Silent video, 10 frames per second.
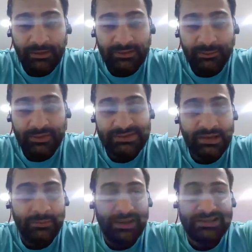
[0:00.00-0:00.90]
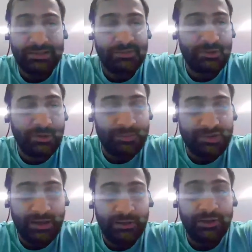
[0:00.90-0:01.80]
And it's gonna be a
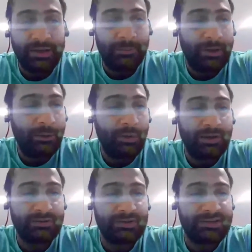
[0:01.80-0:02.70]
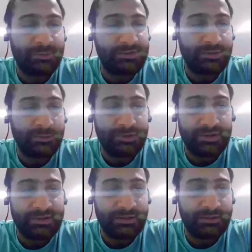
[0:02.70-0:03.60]
subscription, and you're gonna pay 100
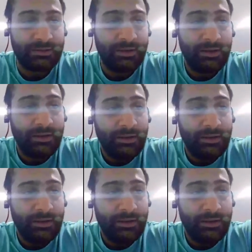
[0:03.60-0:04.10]
subscriptions, and